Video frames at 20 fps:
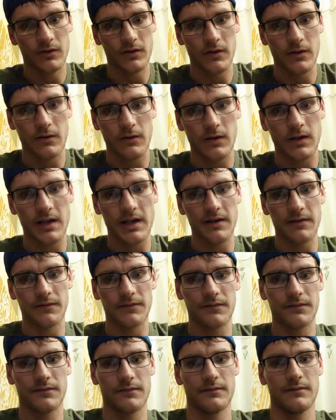So I have
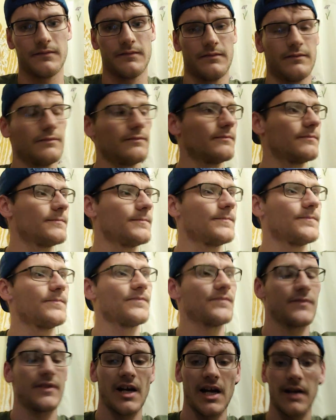
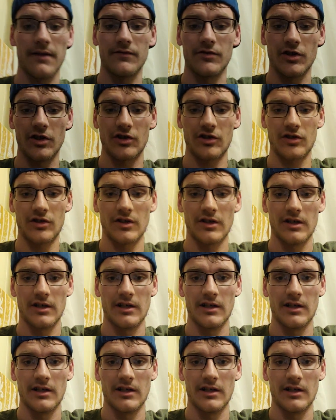kind of just